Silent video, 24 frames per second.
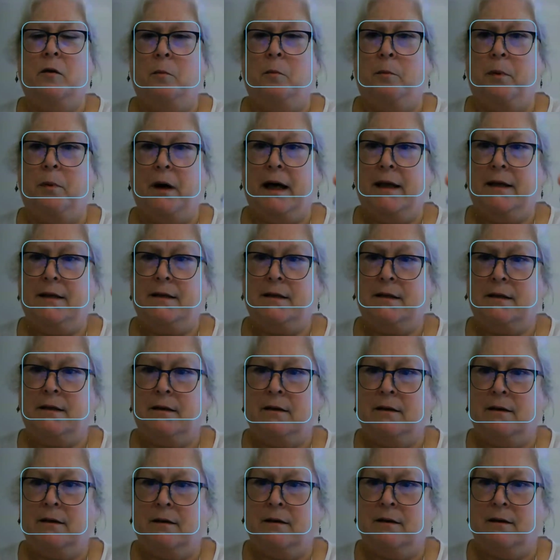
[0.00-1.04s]
but
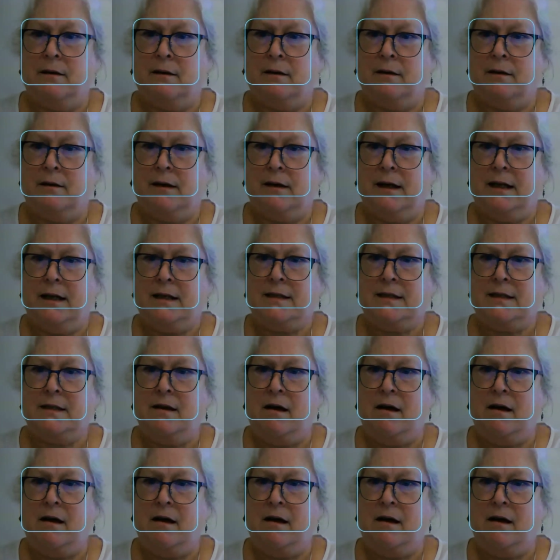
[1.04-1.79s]
it's